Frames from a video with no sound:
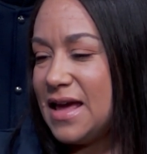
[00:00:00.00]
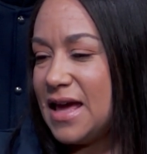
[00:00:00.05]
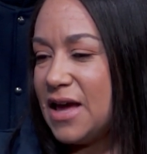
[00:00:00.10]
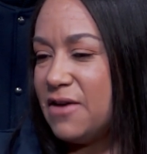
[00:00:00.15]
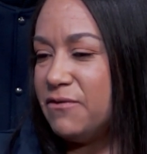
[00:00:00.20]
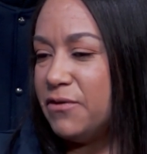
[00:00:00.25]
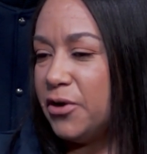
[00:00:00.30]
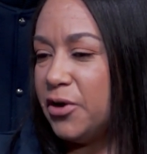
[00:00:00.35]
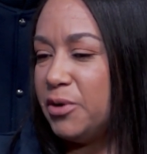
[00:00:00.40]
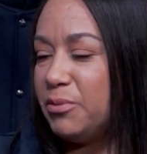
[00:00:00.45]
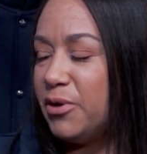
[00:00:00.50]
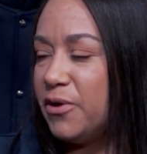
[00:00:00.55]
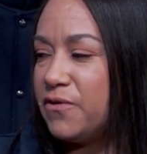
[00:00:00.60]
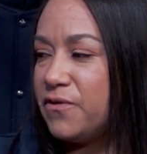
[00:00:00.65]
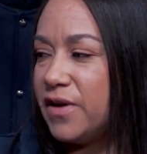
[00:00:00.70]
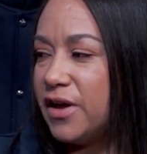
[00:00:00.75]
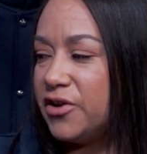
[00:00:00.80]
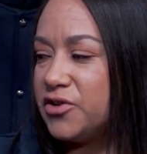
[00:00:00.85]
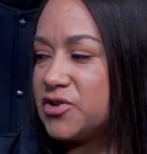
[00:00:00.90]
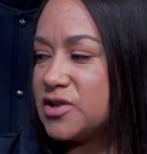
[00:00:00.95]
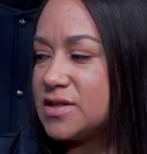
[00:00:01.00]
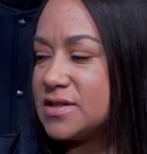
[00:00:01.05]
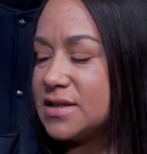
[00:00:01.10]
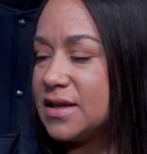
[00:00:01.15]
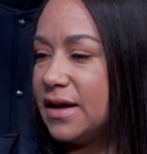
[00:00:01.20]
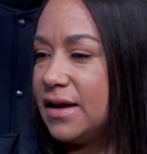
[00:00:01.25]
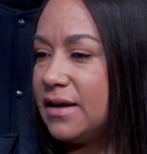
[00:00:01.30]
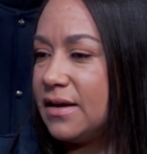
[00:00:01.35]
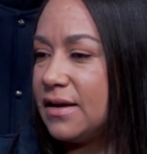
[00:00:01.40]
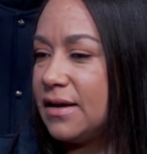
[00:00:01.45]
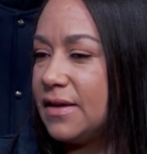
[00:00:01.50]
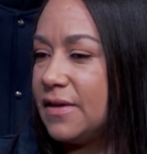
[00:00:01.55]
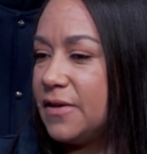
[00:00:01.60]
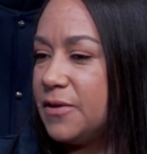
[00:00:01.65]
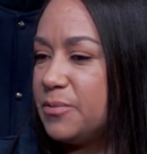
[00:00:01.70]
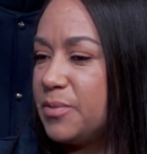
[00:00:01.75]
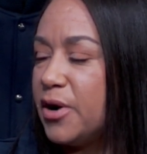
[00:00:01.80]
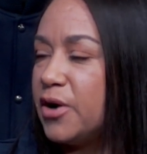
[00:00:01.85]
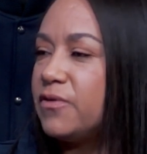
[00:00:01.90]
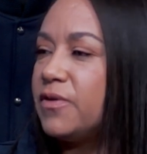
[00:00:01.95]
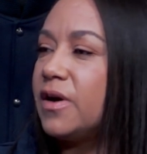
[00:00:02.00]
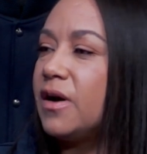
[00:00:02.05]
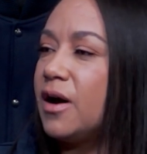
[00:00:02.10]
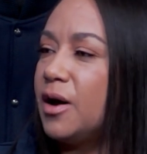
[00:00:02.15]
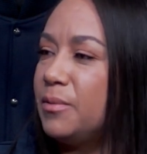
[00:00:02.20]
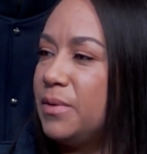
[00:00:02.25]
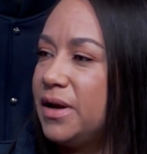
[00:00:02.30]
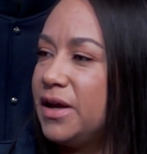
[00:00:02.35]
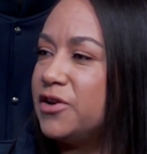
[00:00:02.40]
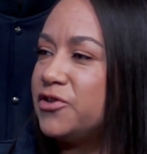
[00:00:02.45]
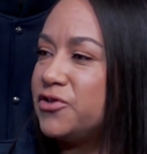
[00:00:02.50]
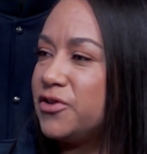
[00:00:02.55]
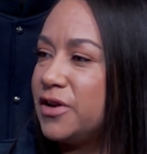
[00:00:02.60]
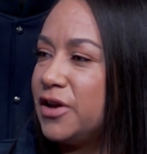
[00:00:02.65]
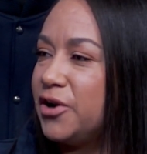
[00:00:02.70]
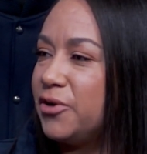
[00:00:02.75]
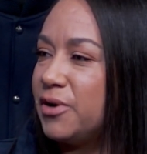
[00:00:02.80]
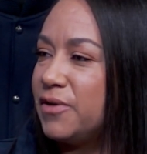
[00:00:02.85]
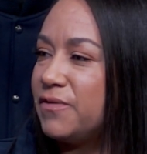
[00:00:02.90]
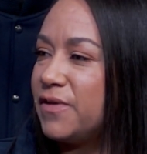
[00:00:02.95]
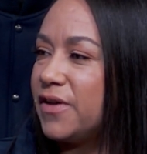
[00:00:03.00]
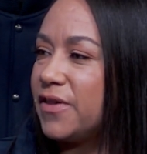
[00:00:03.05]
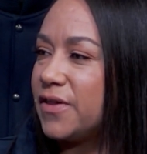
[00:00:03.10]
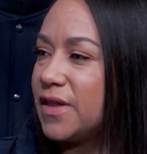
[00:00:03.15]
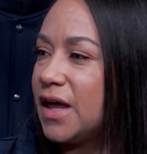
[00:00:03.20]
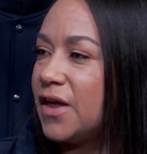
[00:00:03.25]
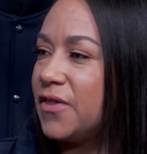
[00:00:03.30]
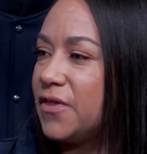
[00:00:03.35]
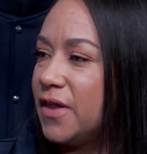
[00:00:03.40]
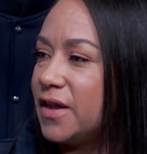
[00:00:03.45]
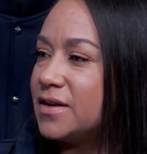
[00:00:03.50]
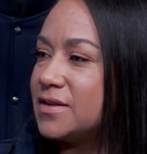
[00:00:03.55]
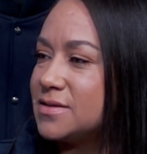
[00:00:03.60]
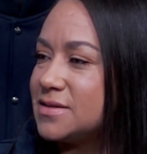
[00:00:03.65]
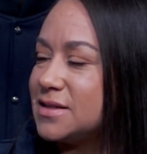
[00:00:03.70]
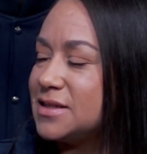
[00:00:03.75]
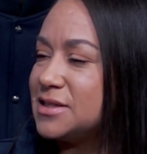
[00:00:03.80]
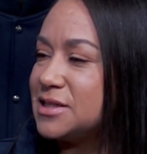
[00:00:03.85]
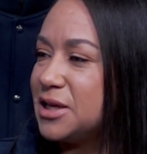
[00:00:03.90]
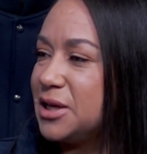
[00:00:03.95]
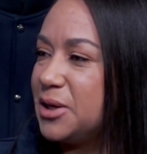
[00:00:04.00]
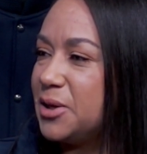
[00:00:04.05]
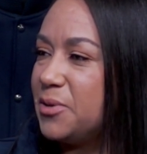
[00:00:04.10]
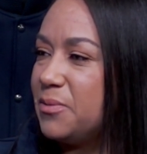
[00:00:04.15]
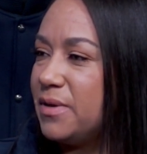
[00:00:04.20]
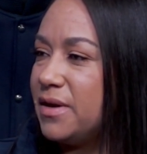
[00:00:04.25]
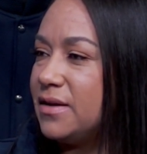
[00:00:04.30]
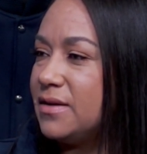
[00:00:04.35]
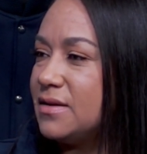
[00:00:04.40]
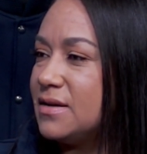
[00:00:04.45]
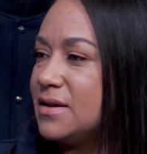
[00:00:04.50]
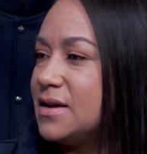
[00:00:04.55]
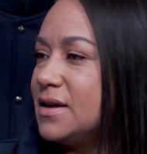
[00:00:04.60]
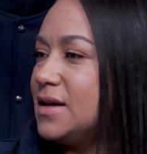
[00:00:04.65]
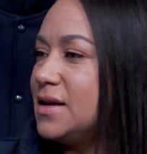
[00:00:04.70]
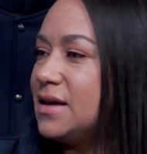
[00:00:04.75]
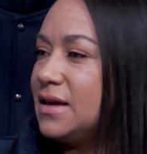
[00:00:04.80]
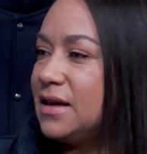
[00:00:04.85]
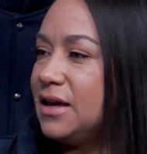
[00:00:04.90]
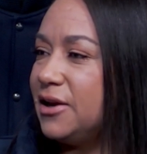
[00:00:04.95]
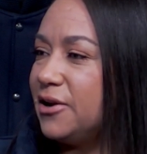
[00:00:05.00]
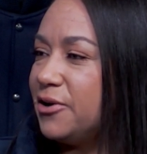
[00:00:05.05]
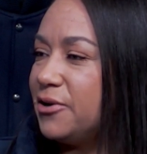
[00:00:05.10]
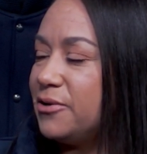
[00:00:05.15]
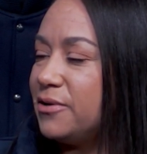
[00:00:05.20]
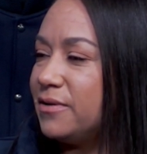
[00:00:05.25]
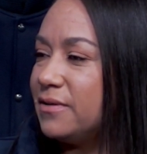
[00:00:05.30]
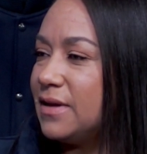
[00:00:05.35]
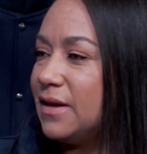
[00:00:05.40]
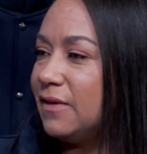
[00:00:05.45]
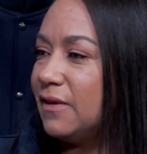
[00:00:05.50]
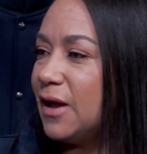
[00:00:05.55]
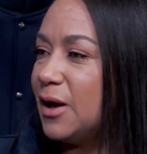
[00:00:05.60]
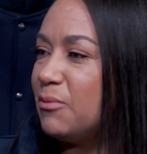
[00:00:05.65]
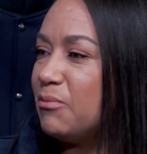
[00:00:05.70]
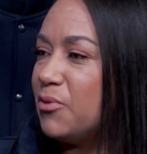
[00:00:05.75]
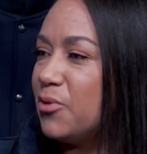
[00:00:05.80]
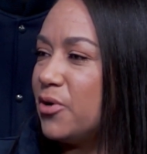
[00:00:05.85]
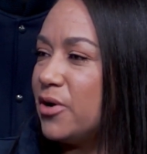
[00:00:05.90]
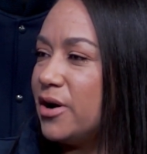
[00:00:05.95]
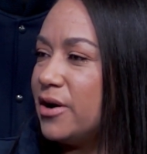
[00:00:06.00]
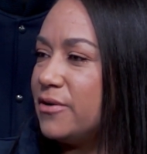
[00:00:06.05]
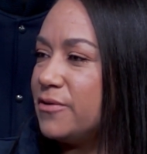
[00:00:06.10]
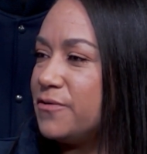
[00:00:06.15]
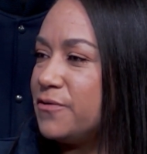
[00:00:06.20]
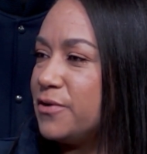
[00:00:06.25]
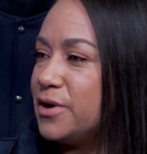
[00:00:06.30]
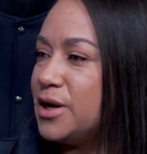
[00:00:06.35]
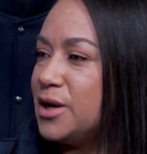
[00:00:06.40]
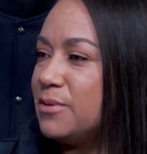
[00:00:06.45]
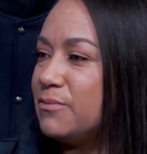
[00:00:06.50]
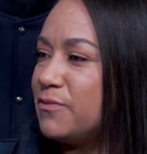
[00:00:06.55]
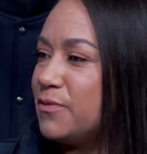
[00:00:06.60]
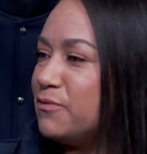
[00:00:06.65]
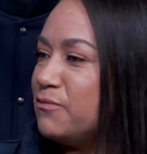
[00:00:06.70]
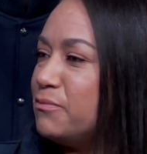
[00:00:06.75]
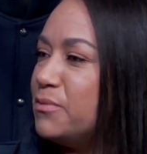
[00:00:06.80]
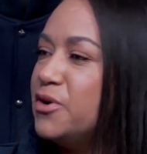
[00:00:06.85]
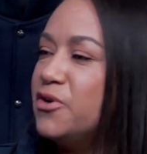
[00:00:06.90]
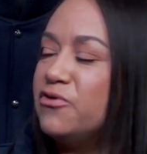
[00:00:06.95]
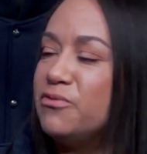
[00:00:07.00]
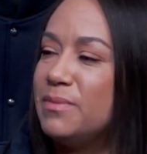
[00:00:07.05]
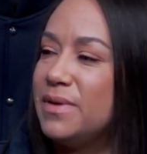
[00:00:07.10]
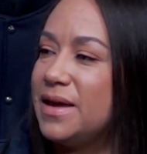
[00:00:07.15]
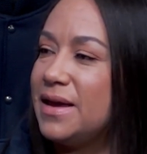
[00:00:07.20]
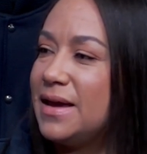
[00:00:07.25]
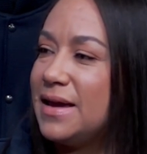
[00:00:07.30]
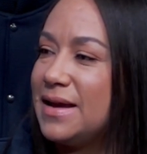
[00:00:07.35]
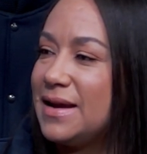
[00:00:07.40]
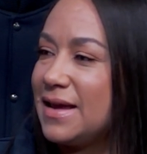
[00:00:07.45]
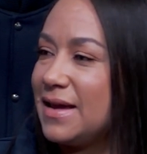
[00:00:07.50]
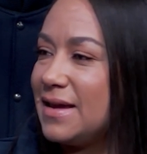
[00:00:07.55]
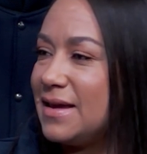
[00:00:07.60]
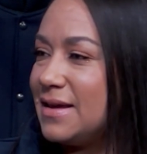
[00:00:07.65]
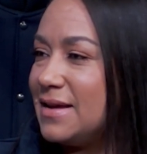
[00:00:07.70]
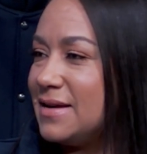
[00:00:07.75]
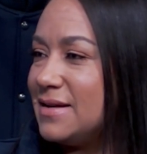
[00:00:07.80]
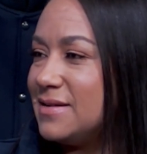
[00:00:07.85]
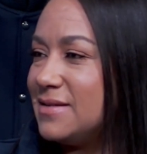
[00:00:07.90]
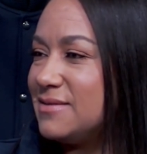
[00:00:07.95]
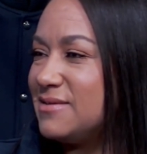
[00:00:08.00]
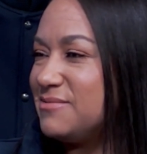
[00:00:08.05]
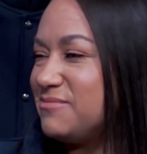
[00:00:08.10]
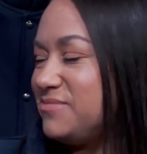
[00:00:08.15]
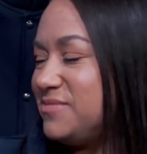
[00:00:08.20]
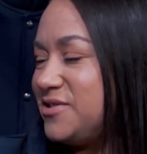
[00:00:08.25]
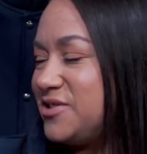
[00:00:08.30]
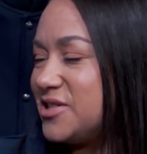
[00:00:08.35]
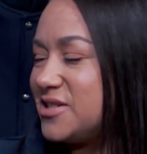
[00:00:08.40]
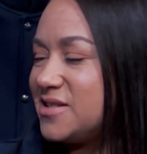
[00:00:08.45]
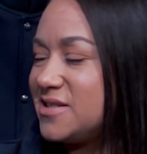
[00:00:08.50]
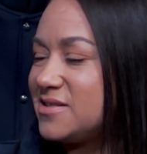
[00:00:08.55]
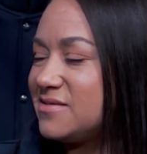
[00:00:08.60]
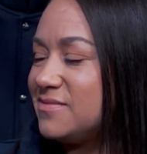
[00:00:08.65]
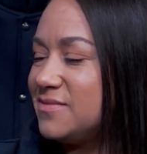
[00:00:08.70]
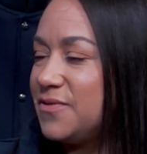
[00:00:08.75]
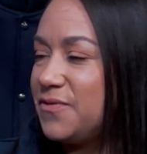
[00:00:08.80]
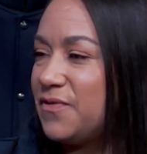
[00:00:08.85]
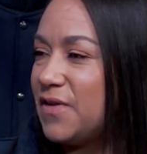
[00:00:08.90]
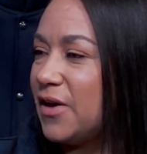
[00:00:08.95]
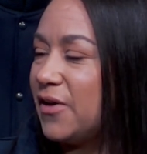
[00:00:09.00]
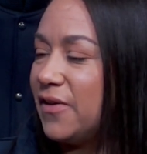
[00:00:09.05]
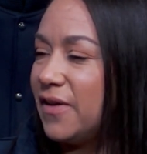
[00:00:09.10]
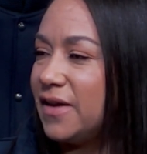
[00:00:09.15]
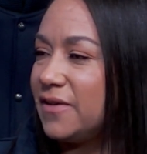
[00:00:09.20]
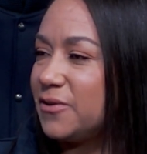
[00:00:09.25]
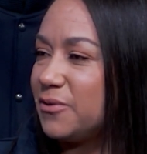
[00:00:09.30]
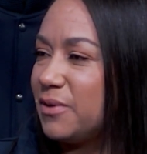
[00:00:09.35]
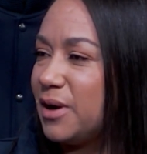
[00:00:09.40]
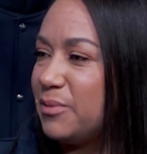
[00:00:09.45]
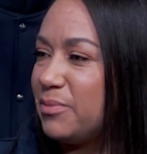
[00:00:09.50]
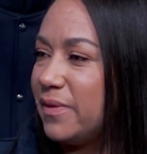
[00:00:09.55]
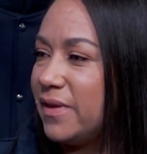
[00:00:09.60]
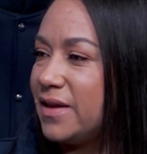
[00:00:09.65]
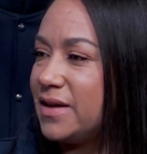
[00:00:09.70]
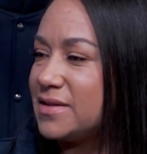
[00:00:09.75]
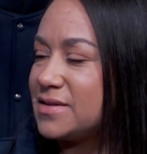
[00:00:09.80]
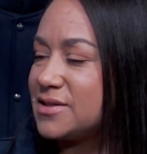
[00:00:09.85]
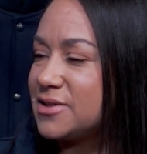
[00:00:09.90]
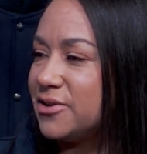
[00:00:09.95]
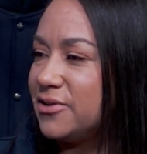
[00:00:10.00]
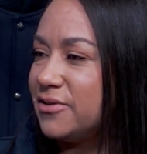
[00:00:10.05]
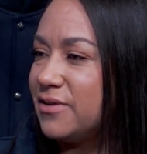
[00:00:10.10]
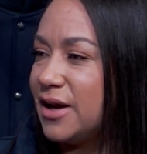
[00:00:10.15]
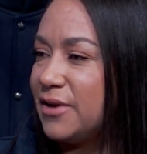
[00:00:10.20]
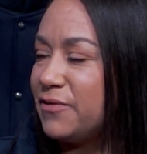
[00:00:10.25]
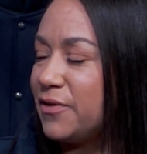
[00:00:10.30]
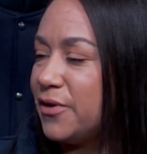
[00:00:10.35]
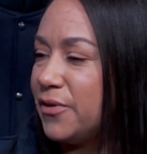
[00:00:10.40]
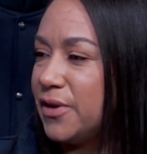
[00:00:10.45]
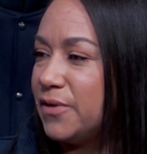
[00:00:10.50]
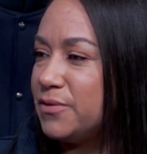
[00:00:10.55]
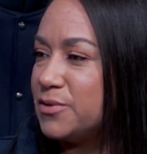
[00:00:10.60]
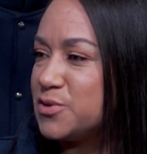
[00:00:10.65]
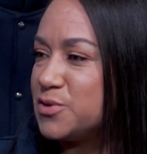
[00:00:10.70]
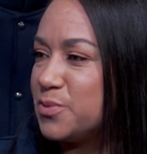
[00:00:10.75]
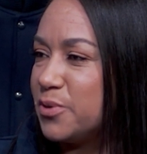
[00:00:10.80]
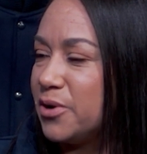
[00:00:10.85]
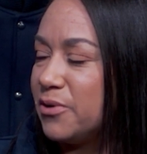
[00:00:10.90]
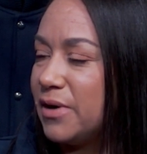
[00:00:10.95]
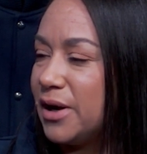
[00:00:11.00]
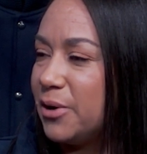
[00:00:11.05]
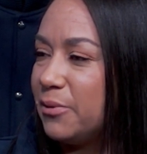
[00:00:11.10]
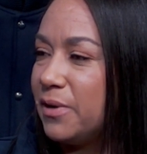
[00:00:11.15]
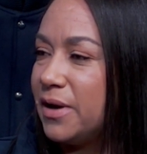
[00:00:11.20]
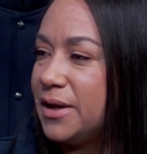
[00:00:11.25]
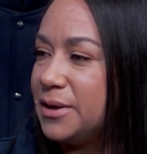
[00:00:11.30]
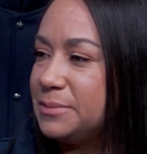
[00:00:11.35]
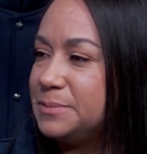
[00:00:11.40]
And volleyball felt just like the perfect combination, of athleticism and, a lot more freedom of movement and just felt like the right place. So I fell in love with the sport right away.